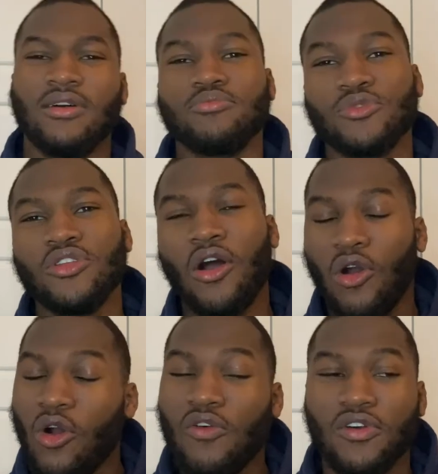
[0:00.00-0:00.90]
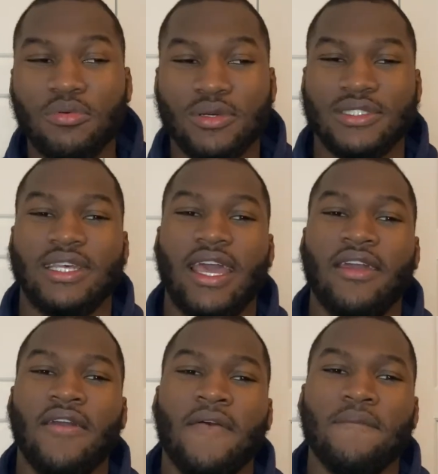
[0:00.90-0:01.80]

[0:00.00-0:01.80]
not over per se,